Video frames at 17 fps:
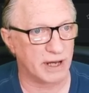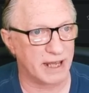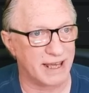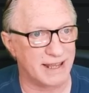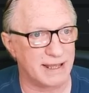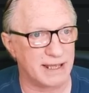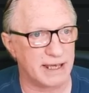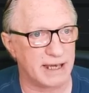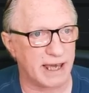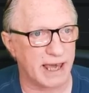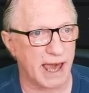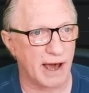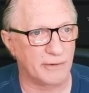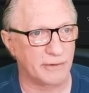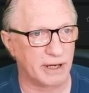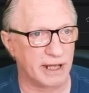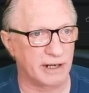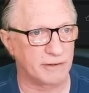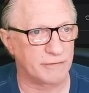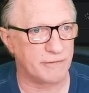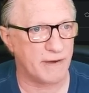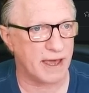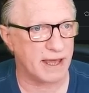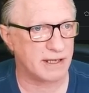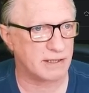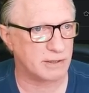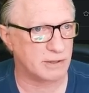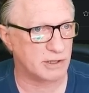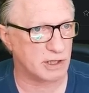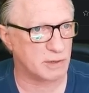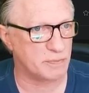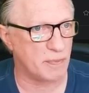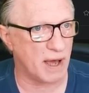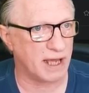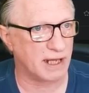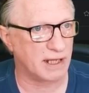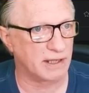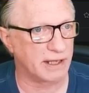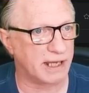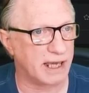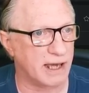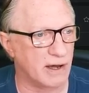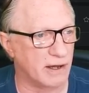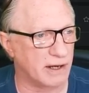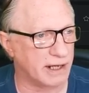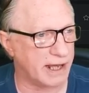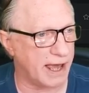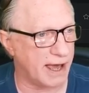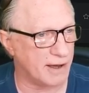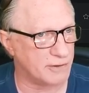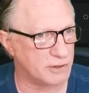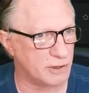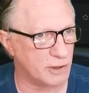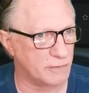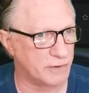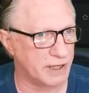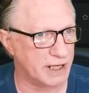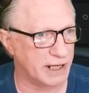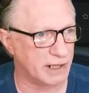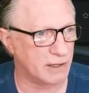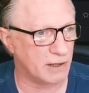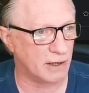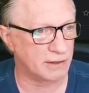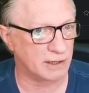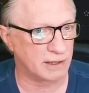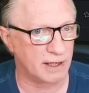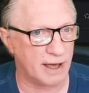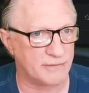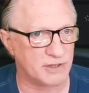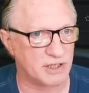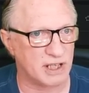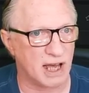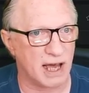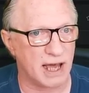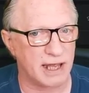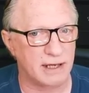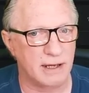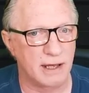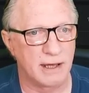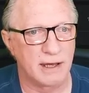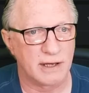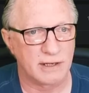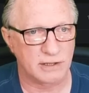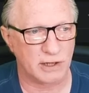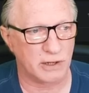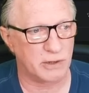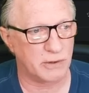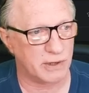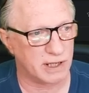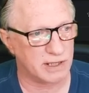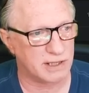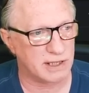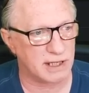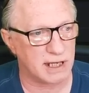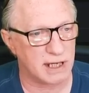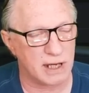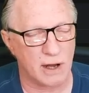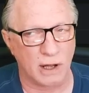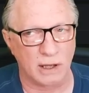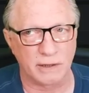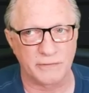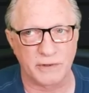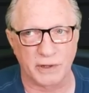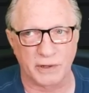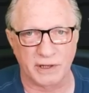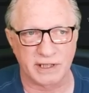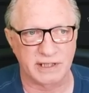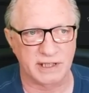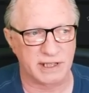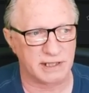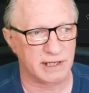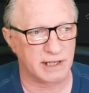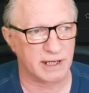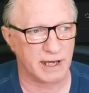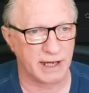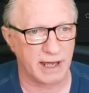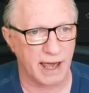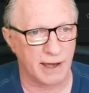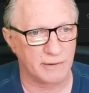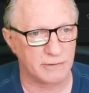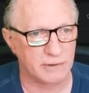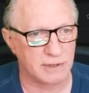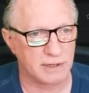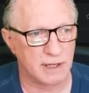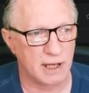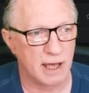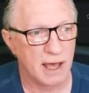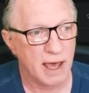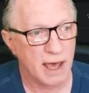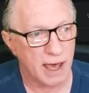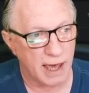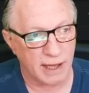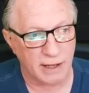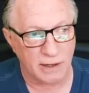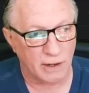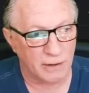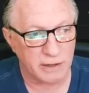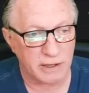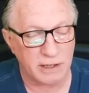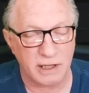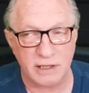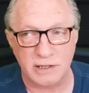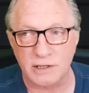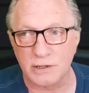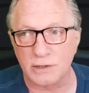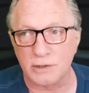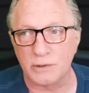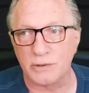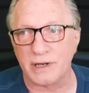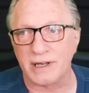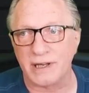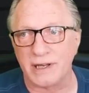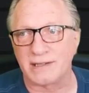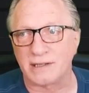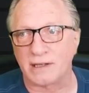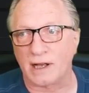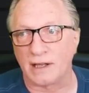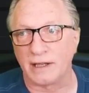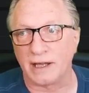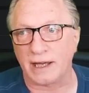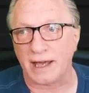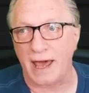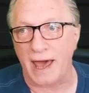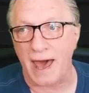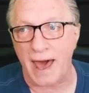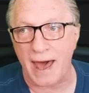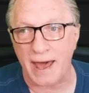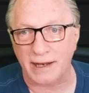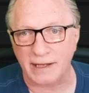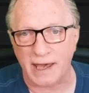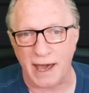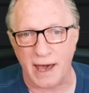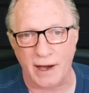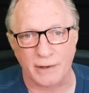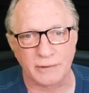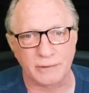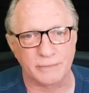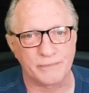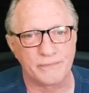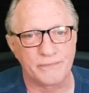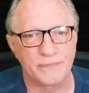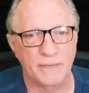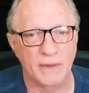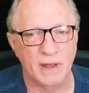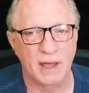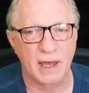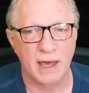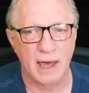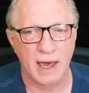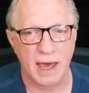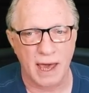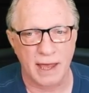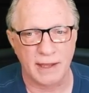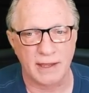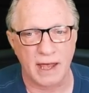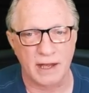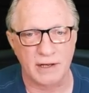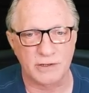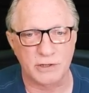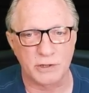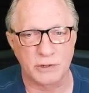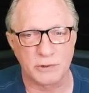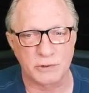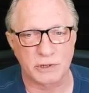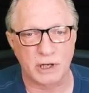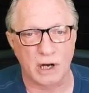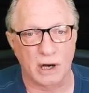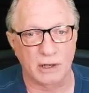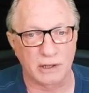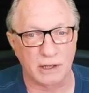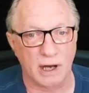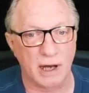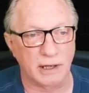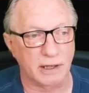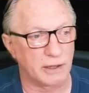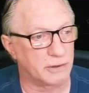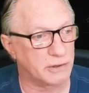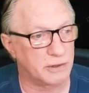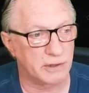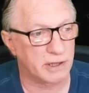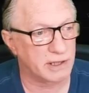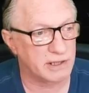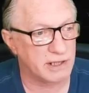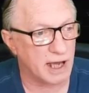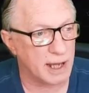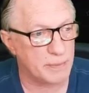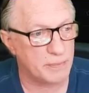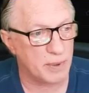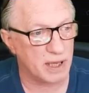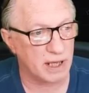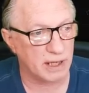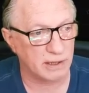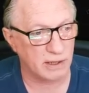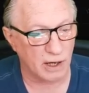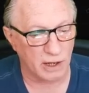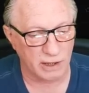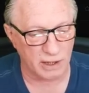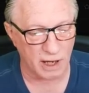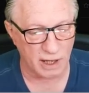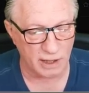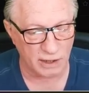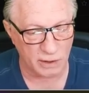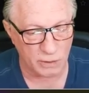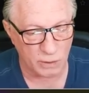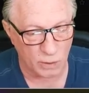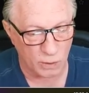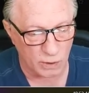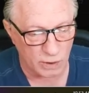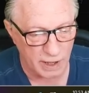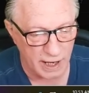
in the account interface just by clicking on accounts over here on the left side so you can see all of your existing accounts. And all you need to do is click Add Account and then choose Cardano. You can type in Cardano or